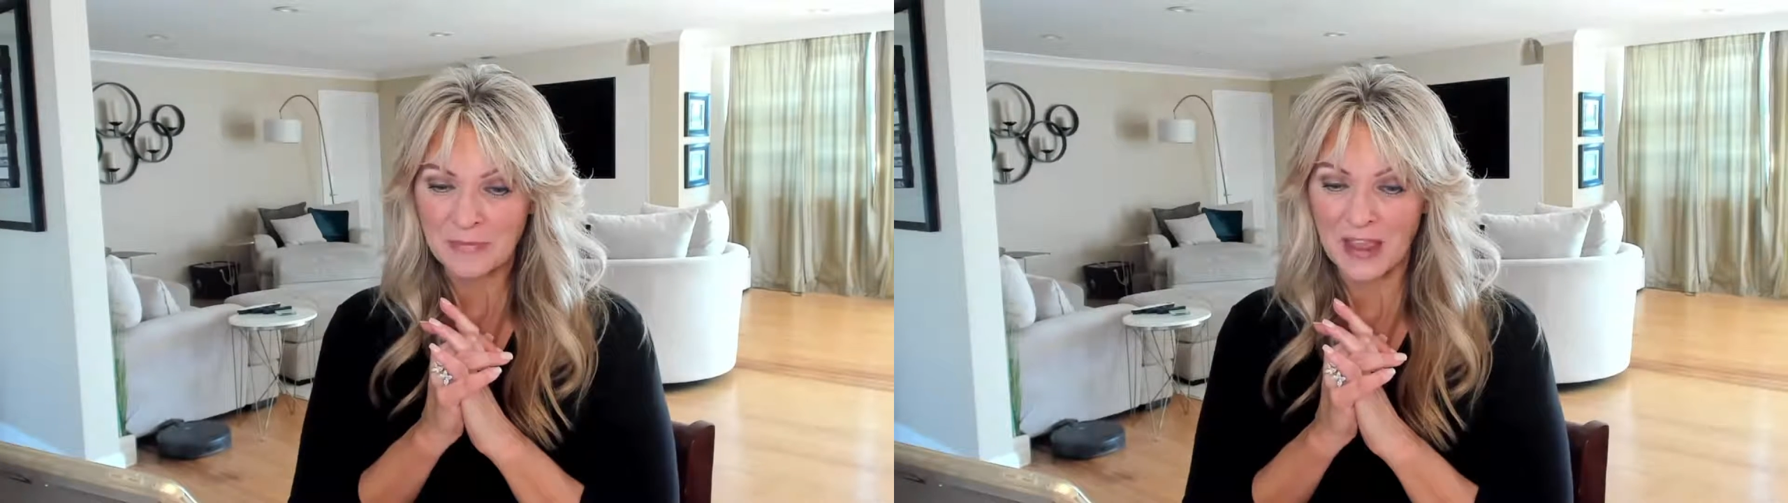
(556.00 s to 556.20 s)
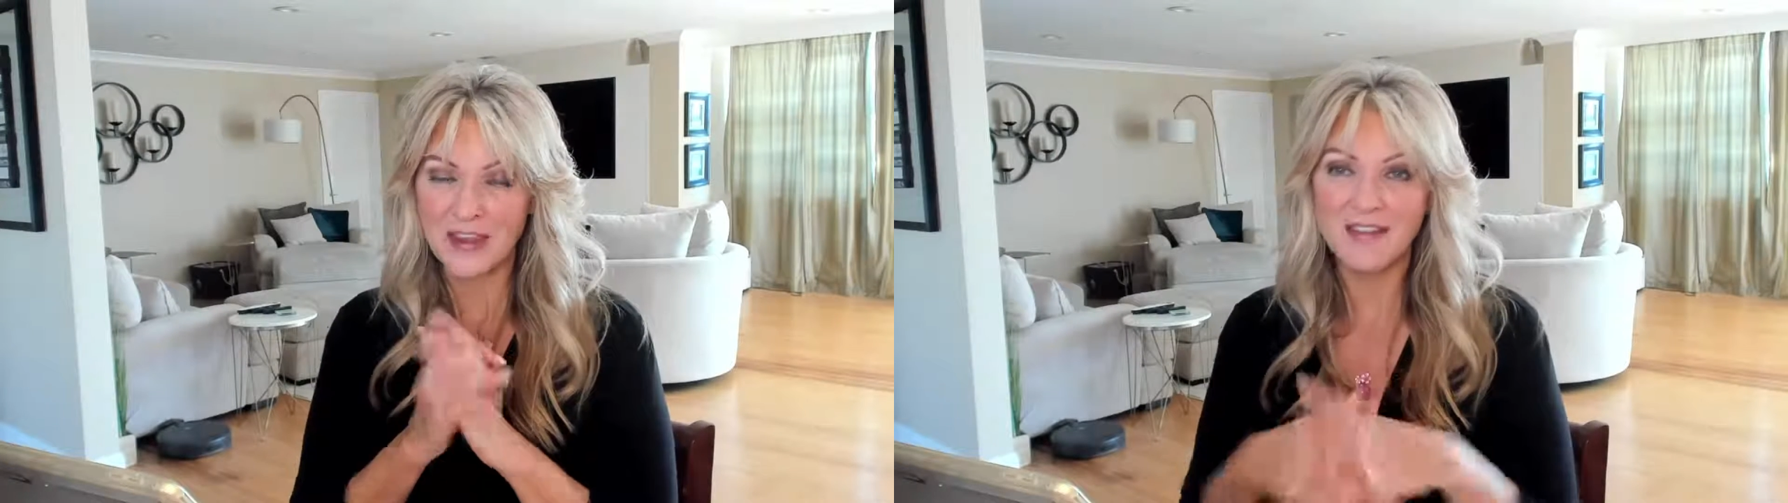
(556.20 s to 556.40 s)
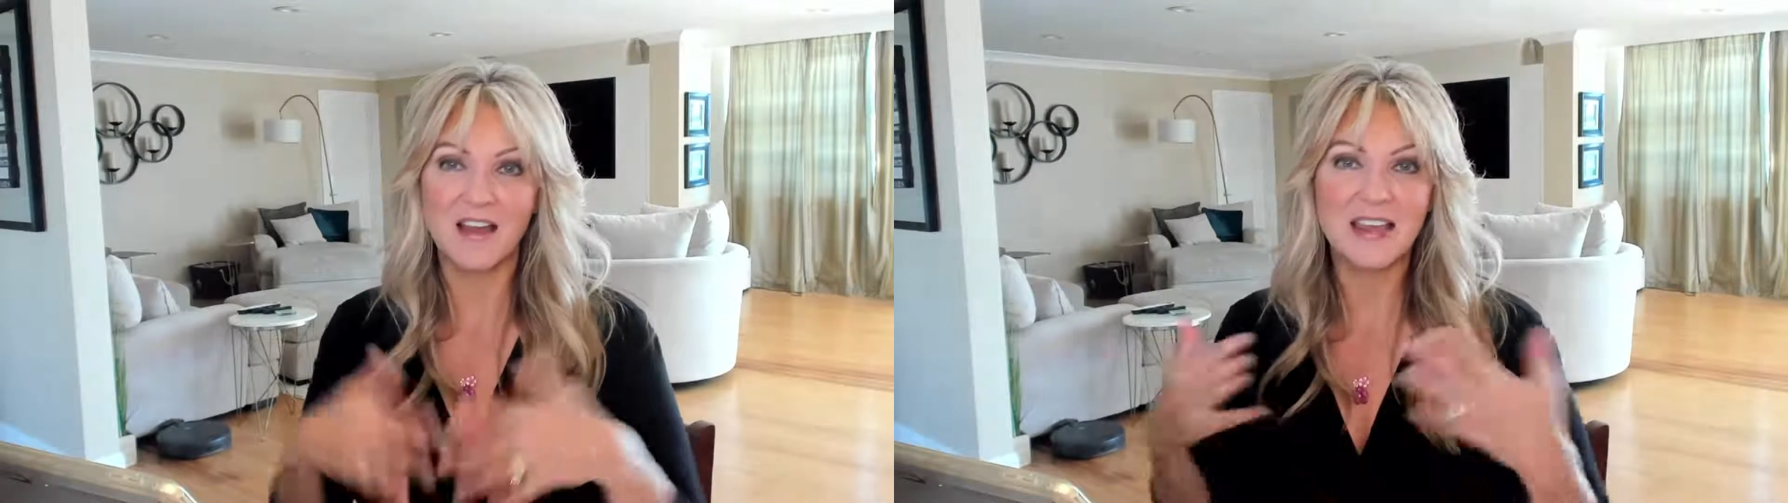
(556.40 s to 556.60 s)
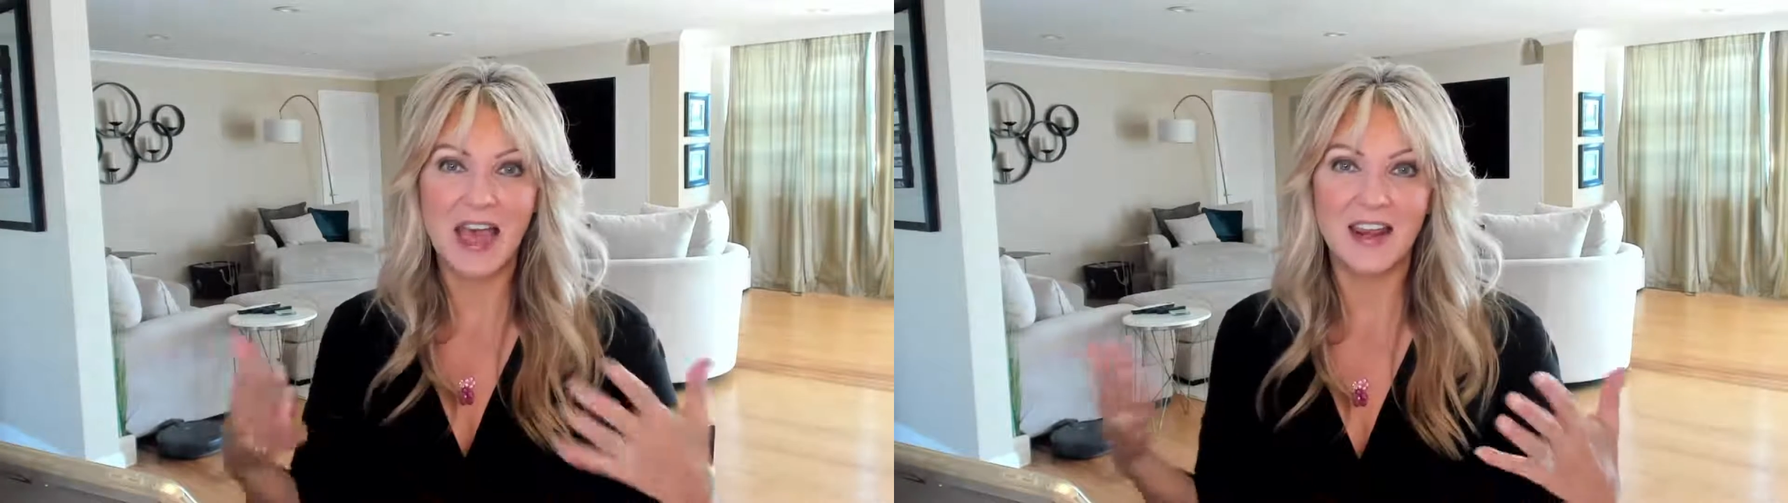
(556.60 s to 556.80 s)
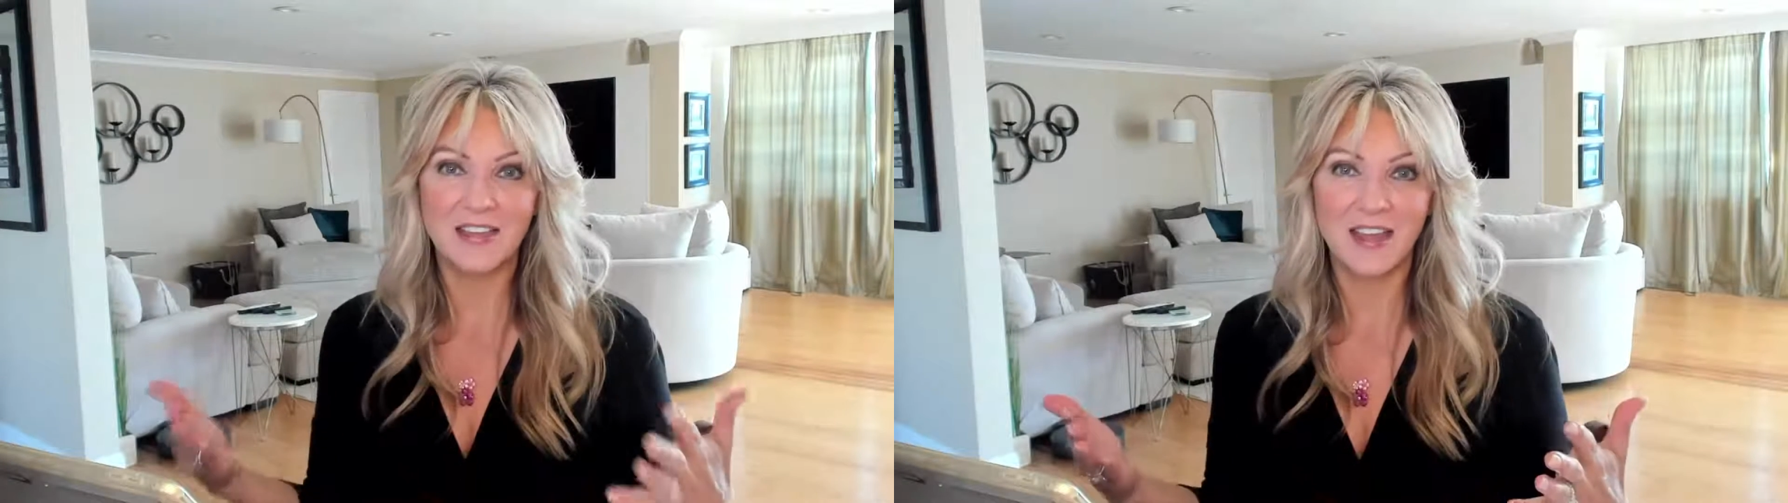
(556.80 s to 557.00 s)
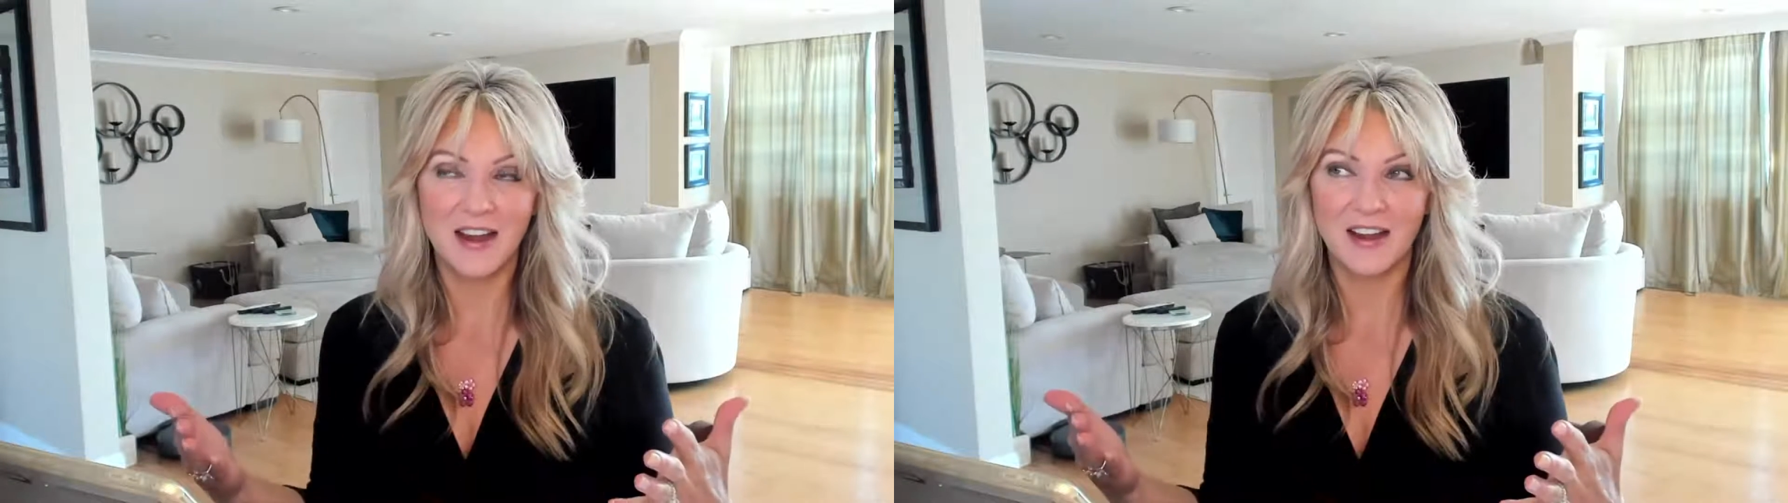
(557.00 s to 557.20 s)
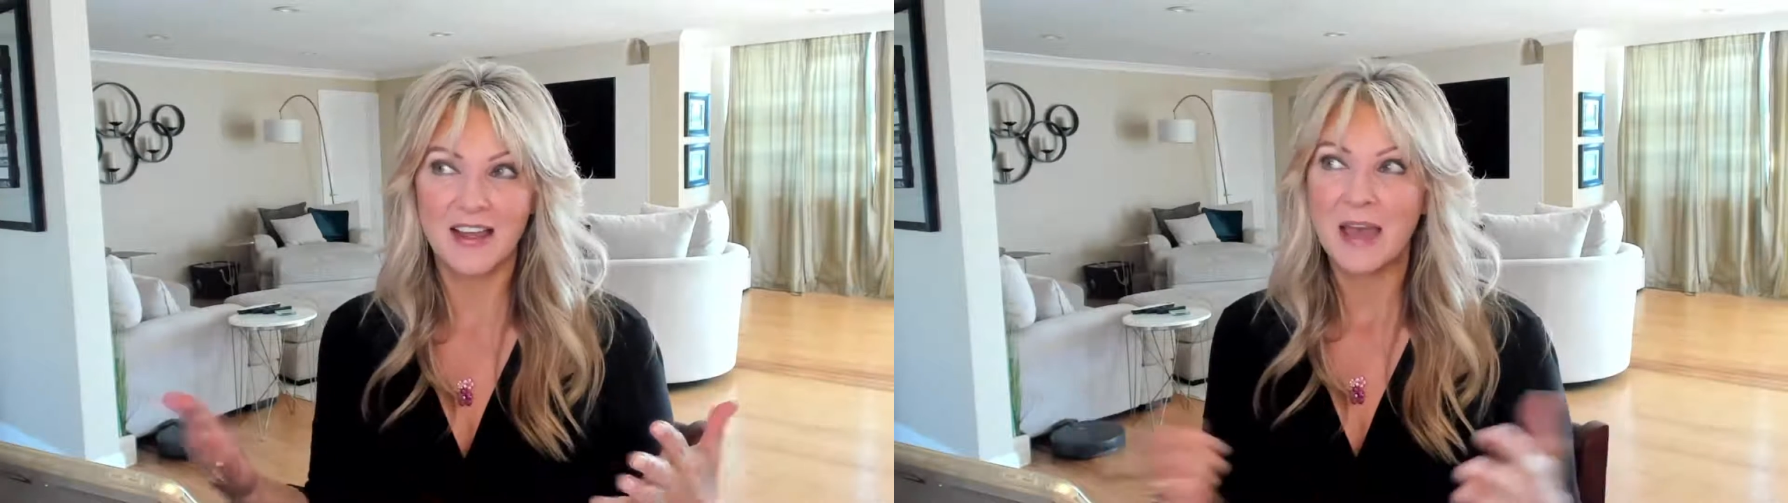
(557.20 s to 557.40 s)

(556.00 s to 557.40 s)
not getting there,